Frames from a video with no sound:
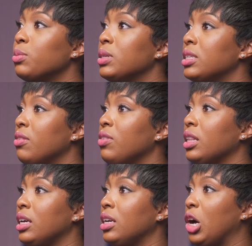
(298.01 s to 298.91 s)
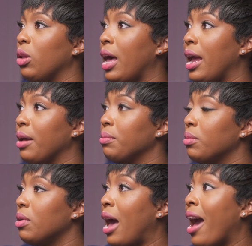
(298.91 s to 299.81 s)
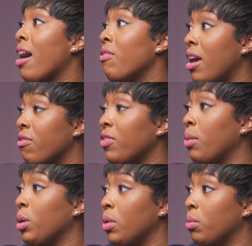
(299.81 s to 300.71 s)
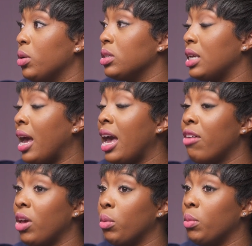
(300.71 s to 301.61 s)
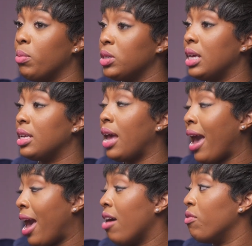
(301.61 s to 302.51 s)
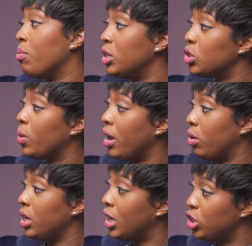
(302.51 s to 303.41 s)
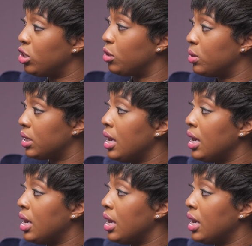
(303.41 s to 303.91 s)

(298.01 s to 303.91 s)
specifically know, like, I have had family members, and I have family members that have mental health issues,